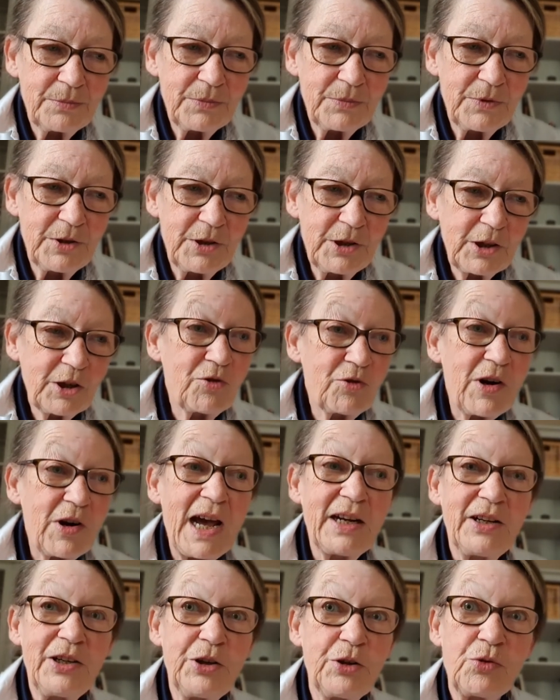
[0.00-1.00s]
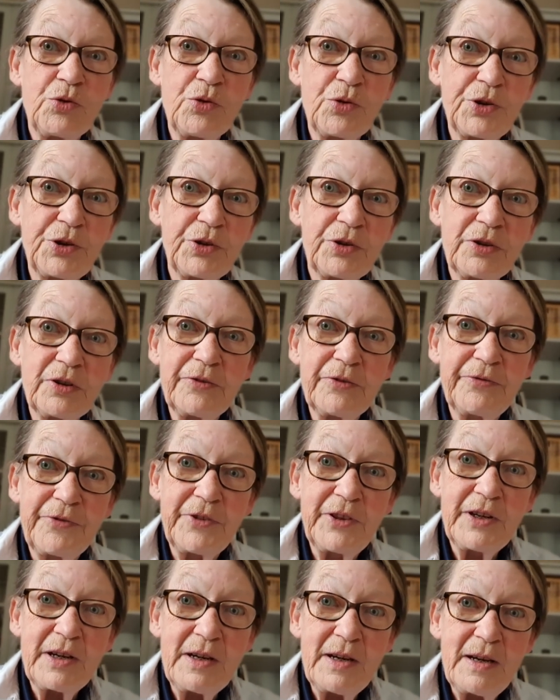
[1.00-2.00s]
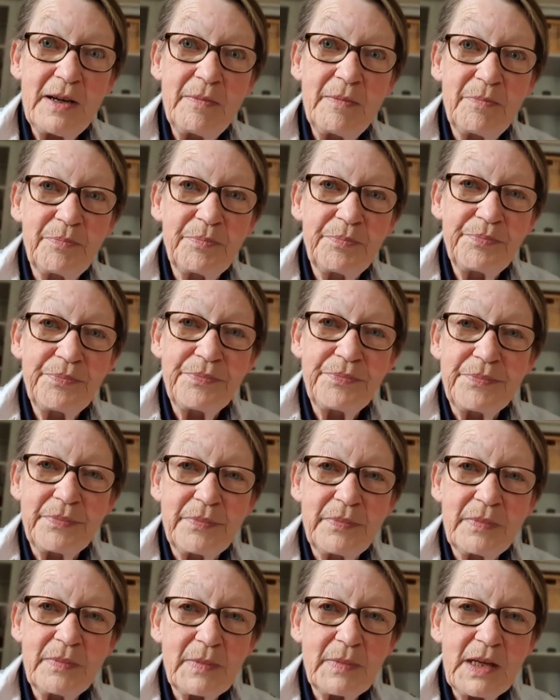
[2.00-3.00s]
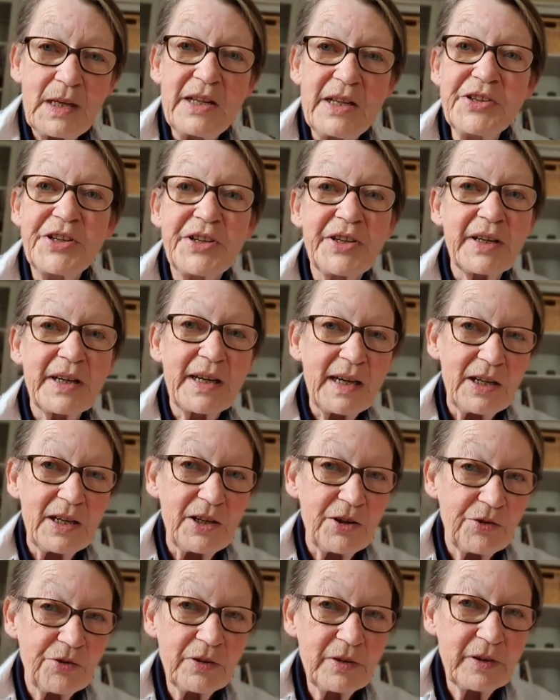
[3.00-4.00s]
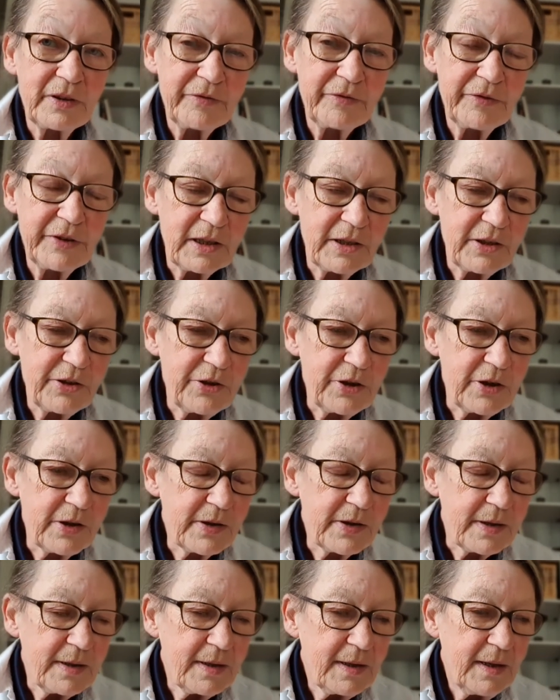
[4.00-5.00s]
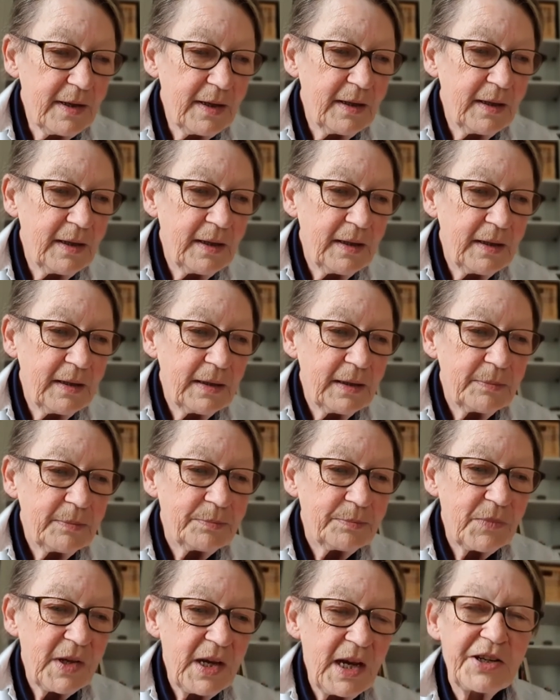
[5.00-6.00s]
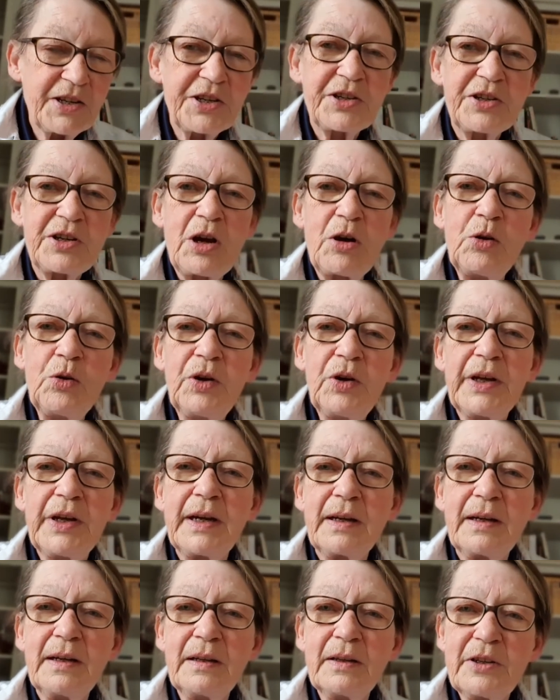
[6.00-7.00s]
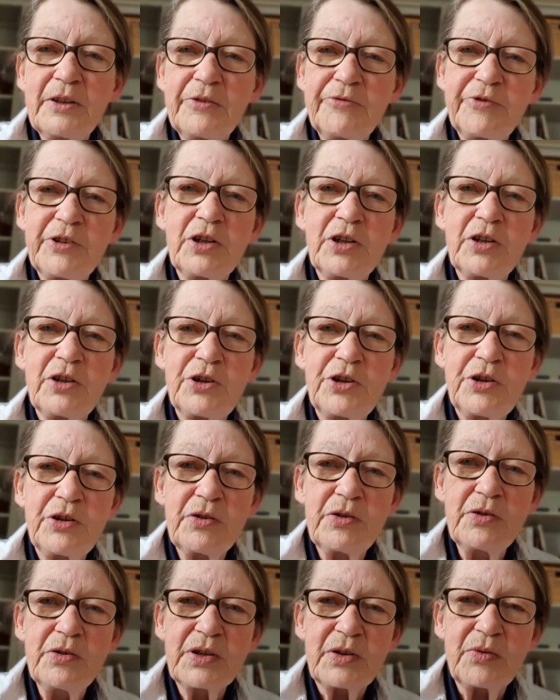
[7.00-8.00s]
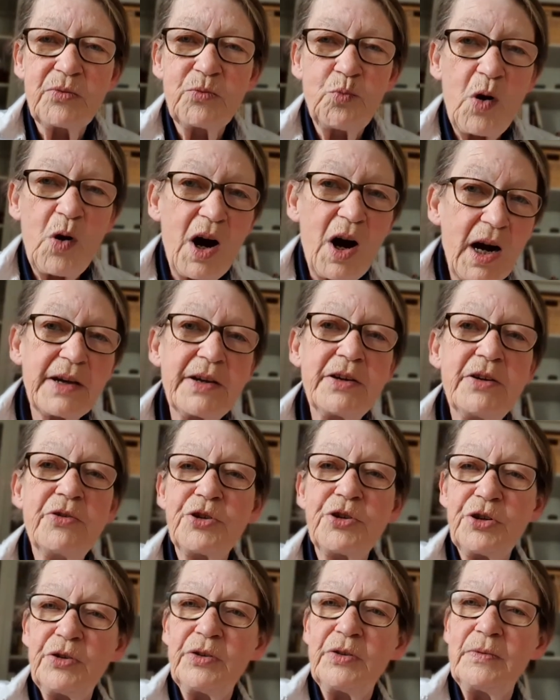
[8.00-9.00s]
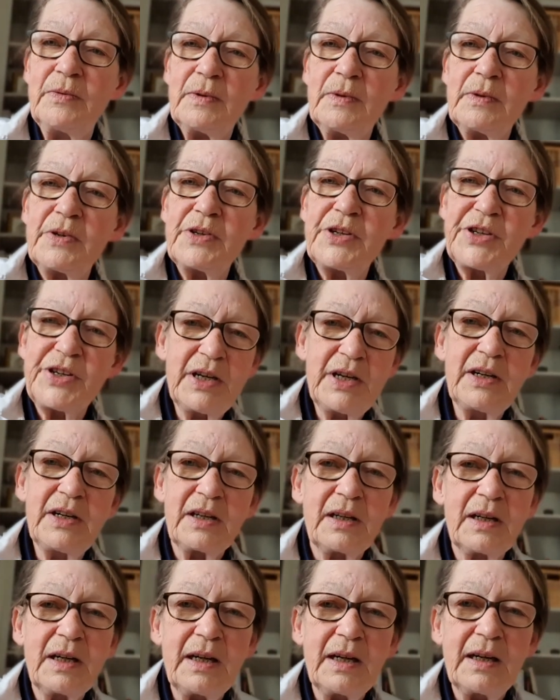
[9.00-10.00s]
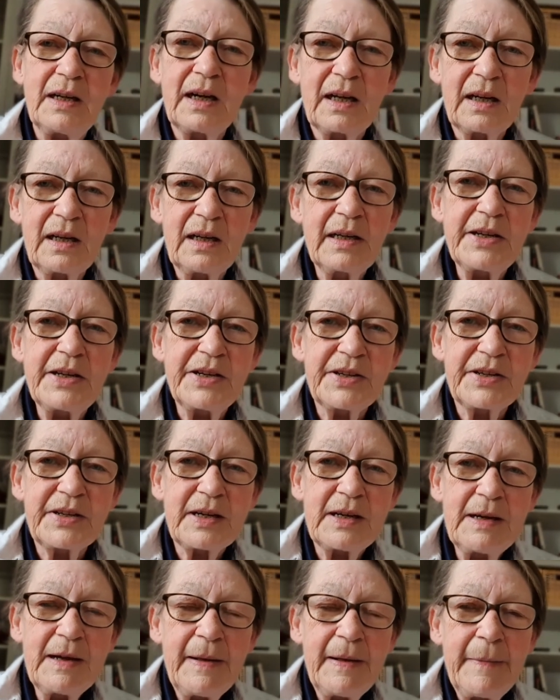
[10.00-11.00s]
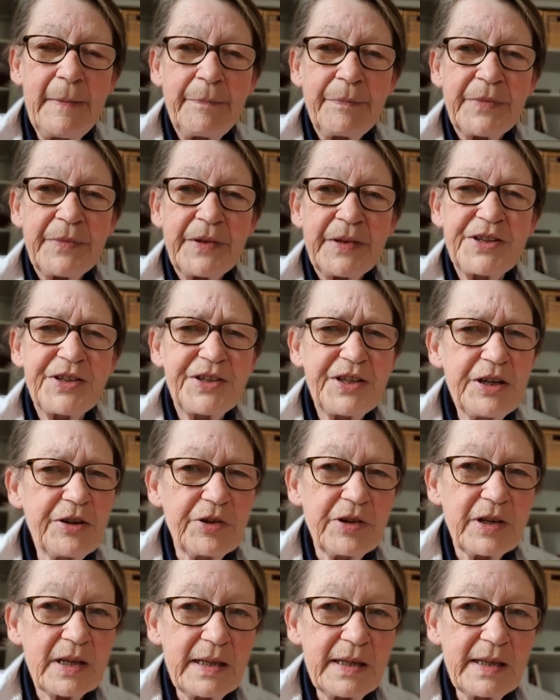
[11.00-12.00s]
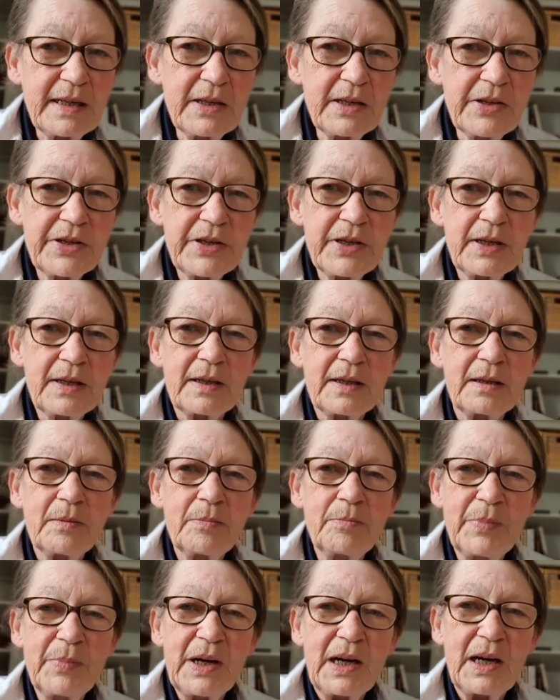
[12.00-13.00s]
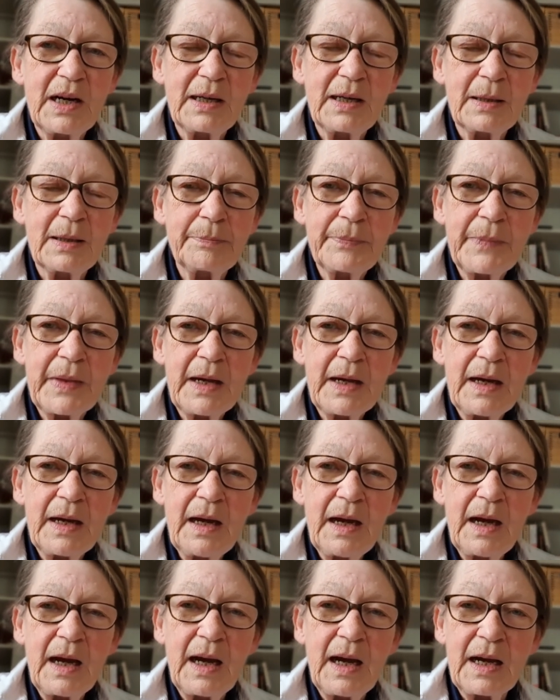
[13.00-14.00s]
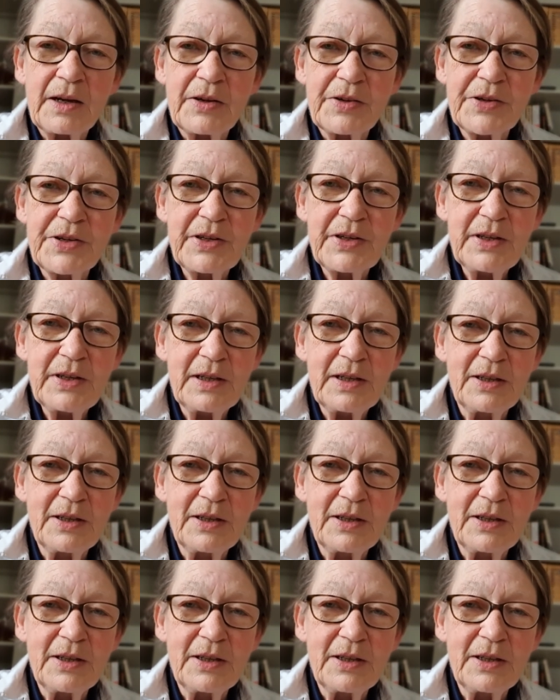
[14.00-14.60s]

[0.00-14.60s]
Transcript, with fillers: the granddaughter of the instigator of the villages extolling the virtues and why you should certainly at least seriously consider buying a house in